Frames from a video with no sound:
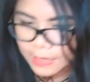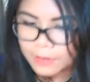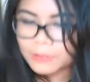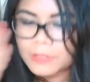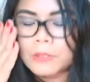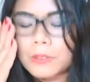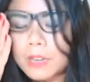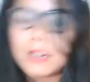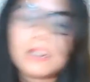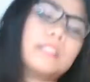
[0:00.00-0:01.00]
I also
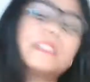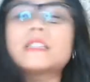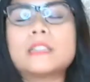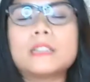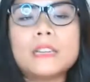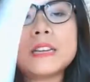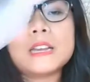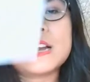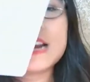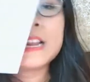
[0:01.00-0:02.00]
got
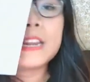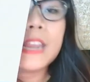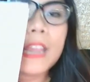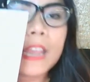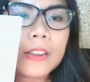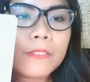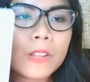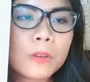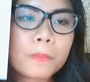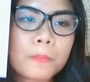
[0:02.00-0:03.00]
an
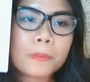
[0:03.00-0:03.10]
envelope